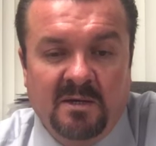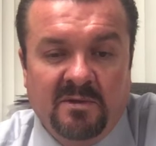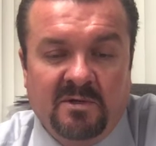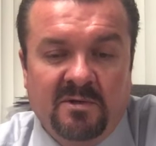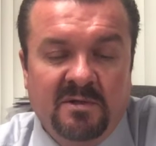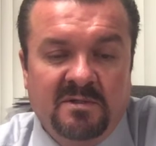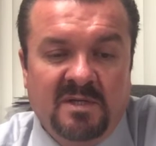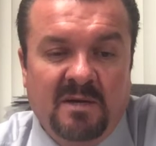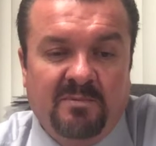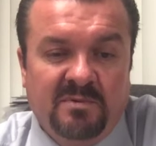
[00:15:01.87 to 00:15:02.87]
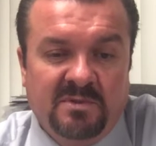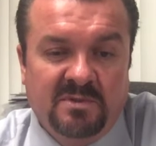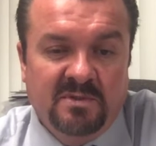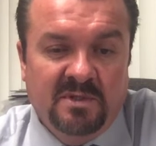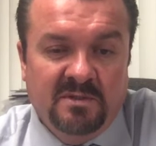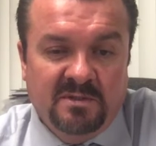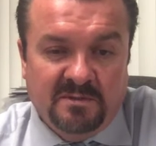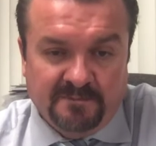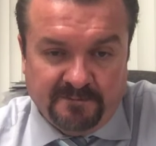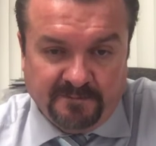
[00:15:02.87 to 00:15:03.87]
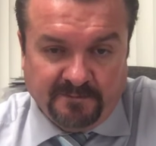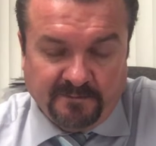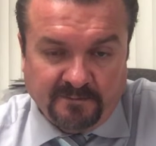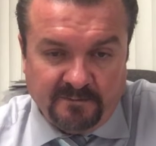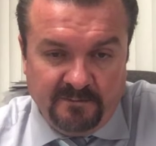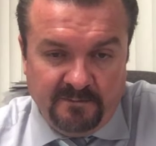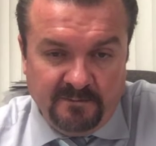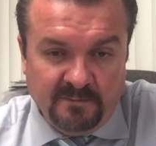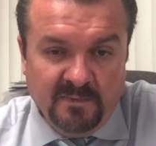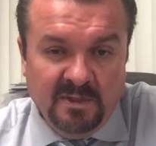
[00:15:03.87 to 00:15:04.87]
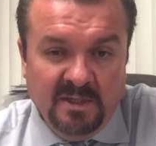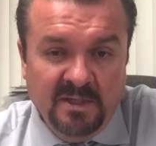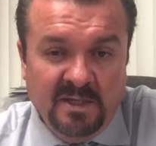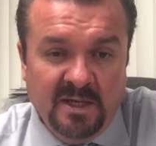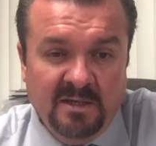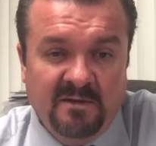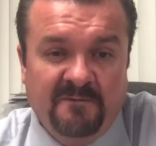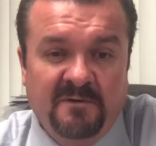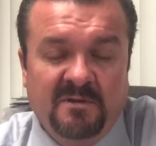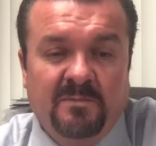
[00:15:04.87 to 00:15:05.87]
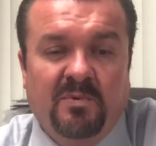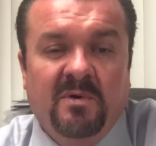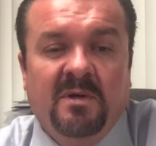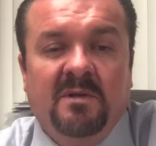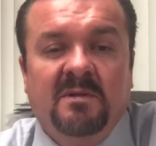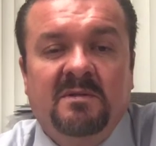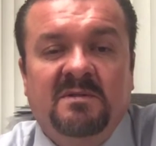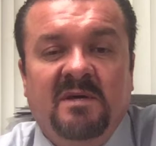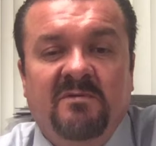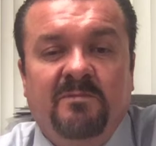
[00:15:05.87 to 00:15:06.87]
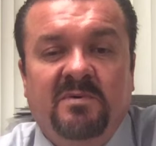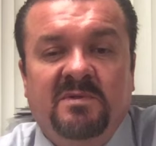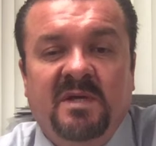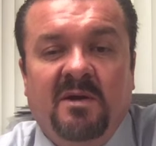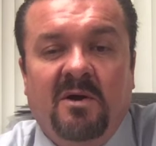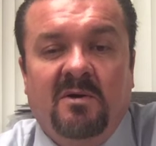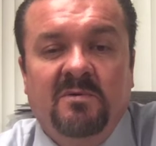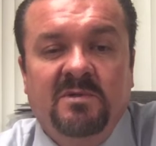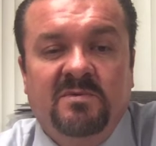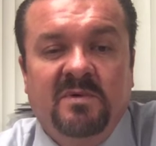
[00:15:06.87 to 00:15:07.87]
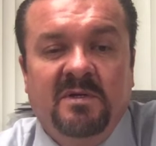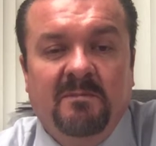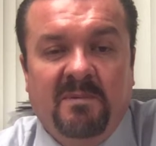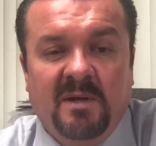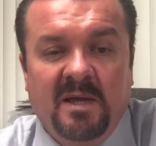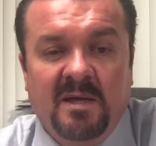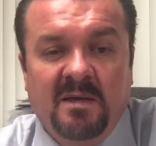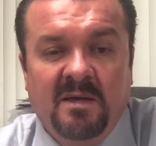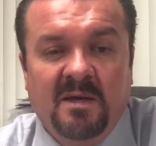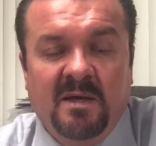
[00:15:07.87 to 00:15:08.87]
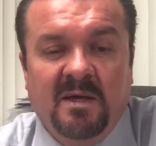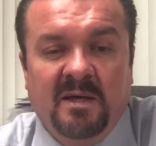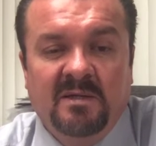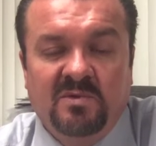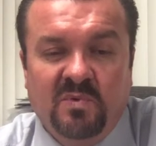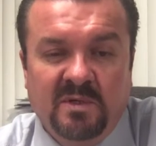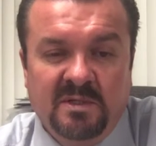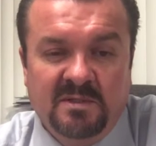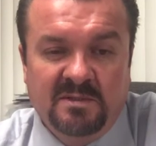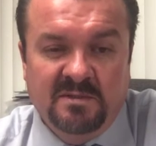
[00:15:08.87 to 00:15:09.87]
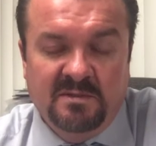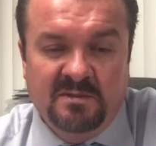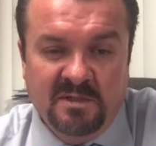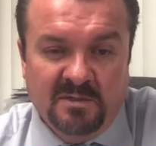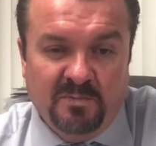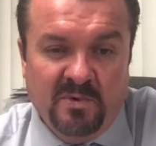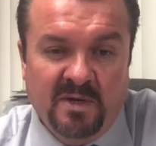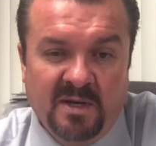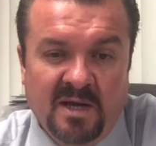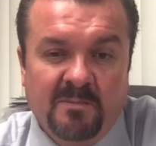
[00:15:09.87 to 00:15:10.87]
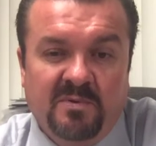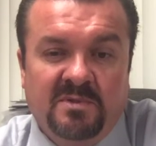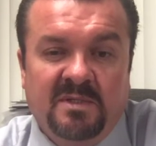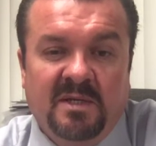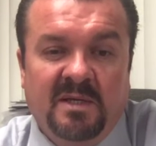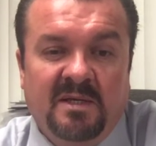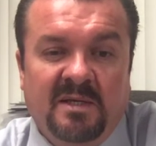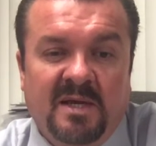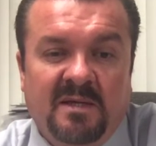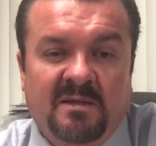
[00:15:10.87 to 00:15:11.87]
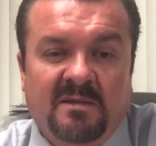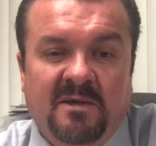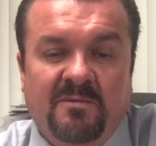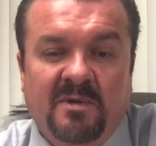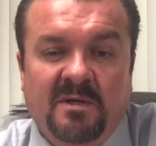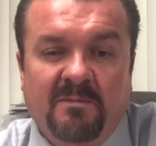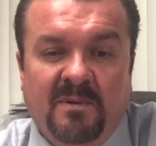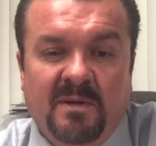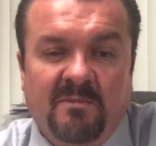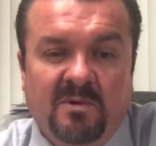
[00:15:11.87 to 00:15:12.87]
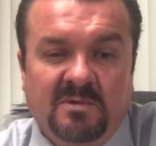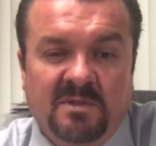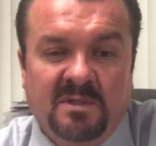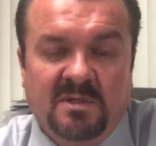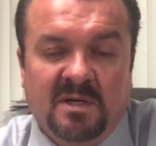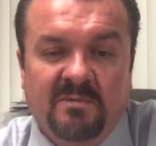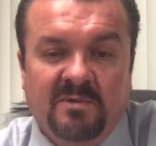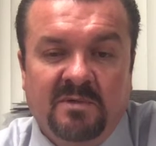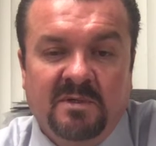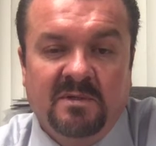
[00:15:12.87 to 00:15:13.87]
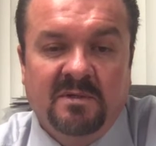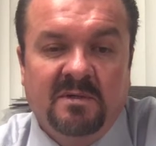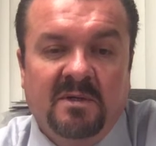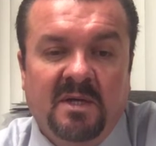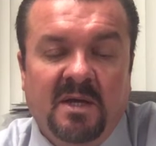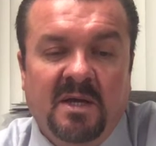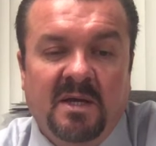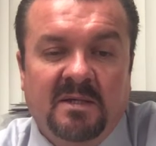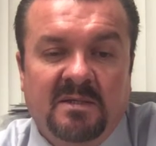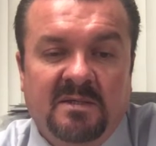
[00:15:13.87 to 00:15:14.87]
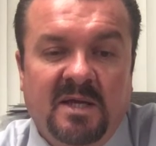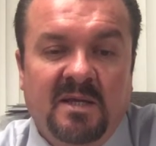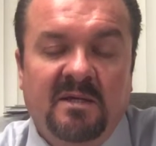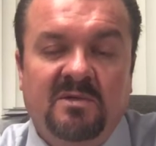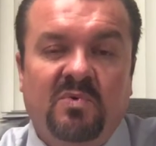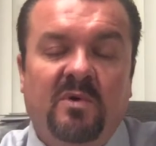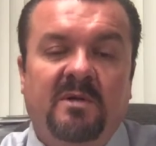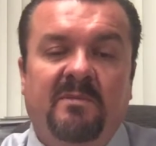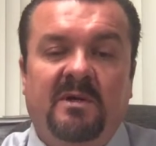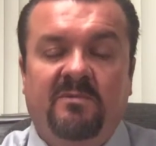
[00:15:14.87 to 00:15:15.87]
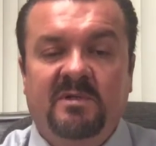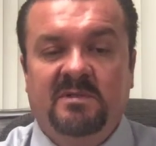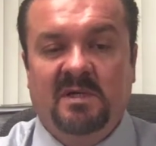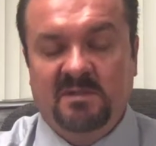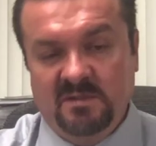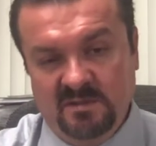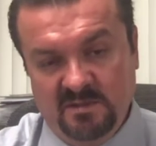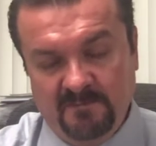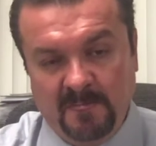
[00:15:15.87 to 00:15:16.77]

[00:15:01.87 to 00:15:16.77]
The current sample students indicated that 50.7% always run and play, and 26.9% indicate that they run and play most of the time during their daily 20-minute recesses.